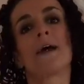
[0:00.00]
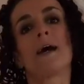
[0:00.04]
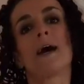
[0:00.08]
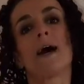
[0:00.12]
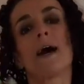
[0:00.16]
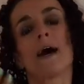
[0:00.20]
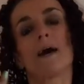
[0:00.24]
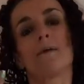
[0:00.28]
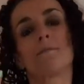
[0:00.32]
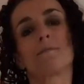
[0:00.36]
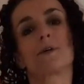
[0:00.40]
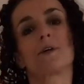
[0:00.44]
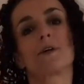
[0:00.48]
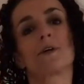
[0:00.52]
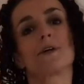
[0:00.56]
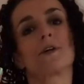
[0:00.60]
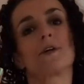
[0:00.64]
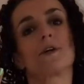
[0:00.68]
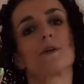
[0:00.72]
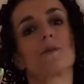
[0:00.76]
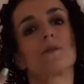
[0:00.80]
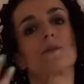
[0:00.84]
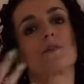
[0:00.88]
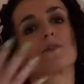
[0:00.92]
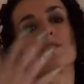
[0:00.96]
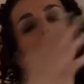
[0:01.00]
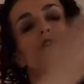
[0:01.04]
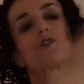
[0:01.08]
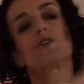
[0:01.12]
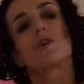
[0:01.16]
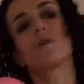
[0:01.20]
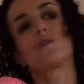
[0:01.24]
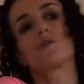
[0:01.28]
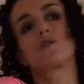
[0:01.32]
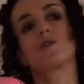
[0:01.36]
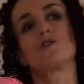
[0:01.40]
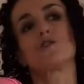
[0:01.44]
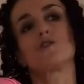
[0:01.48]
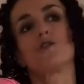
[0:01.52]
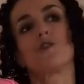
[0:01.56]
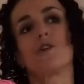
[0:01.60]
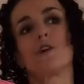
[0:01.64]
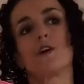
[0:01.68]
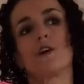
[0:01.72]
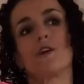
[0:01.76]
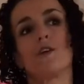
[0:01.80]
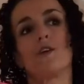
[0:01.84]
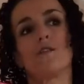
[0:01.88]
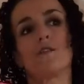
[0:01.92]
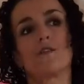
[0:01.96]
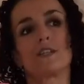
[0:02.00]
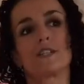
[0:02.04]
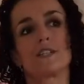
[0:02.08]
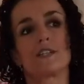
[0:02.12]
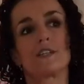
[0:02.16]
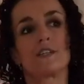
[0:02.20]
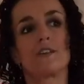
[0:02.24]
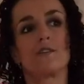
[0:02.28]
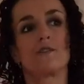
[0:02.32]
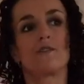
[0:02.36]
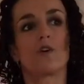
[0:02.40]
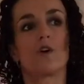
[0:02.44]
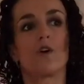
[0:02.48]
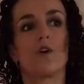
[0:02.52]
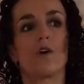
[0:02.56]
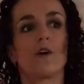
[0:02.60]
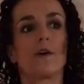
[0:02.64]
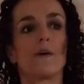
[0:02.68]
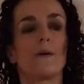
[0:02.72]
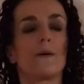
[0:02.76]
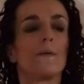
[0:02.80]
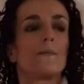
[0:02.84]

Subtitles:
I'm gonna, with the shoulder joint, obviously you've got